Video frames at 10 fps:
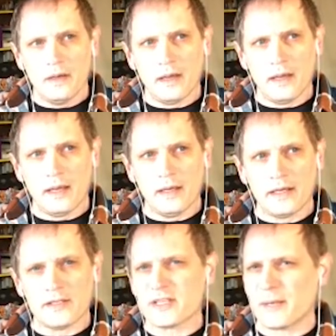And
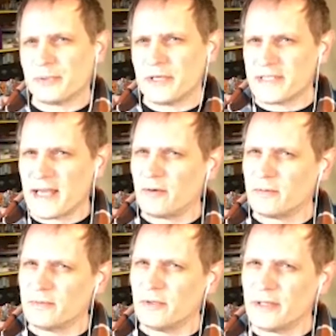I just got burnt
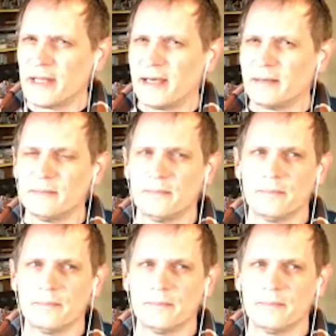out doing that.